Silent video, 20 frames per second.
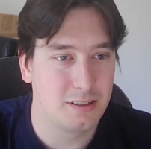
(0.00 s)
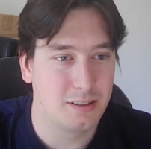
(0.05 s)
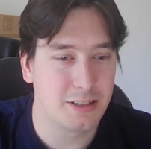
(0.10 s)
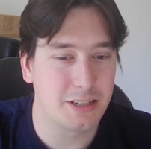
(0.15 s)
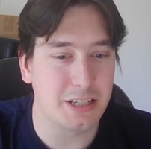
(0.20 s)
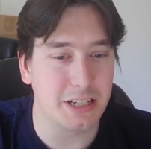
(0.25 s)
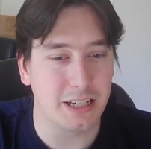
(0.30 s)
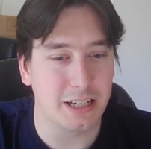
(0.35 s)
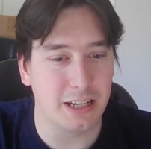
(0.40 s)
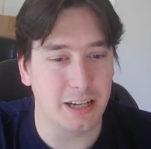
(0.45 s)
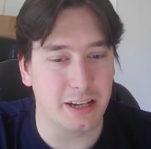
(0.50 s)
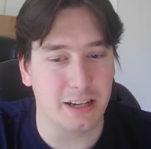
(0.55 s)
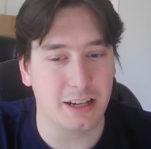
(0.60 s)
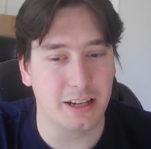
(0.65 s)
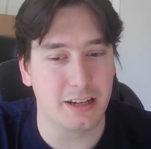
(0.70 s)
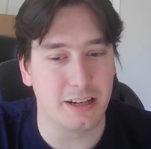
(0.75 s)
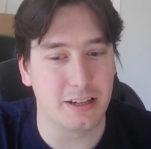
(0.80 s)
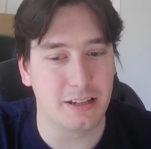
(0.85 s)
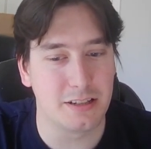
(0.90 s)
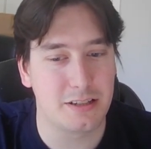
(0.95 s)
He
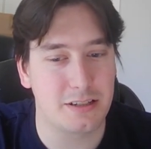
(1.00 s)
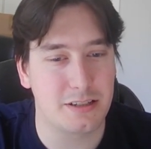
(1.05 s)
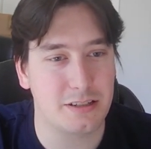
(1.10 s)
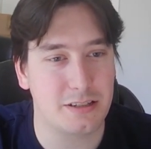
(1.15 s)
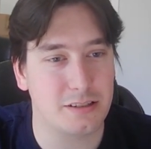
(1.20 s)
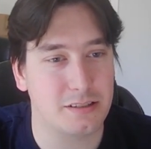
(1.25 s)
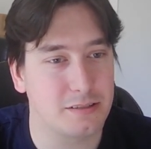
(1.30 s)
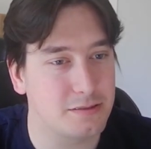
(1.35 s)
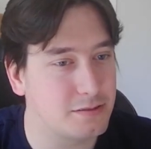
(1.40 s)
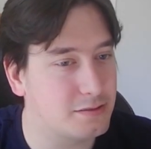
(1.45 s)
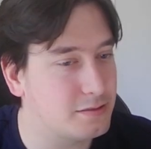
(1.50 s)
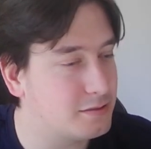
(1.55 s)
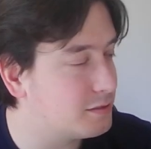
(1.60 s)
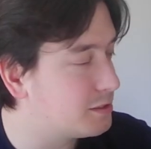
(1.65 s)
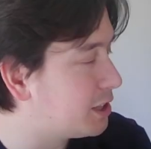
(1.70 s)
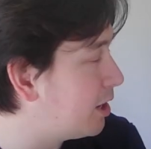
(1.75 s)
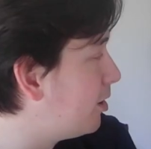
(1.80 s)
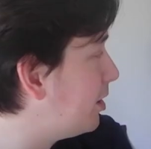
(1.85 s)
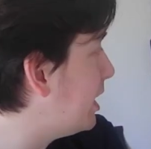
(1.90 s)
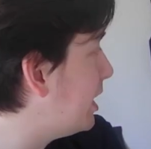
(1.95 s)
is
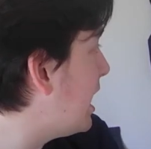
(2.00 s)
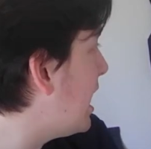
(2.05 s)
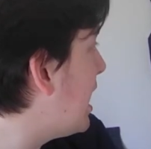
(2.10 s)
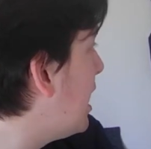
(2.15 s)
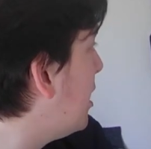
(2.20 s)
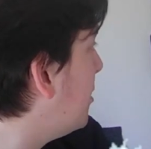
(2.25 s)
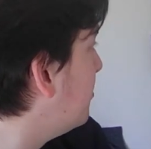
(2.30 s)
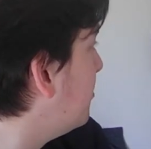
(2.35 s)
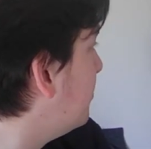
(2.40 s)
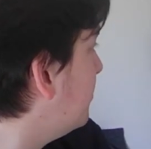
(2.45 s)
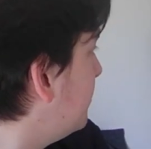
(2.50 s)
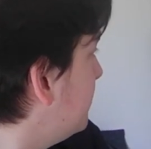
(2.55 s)
going ham.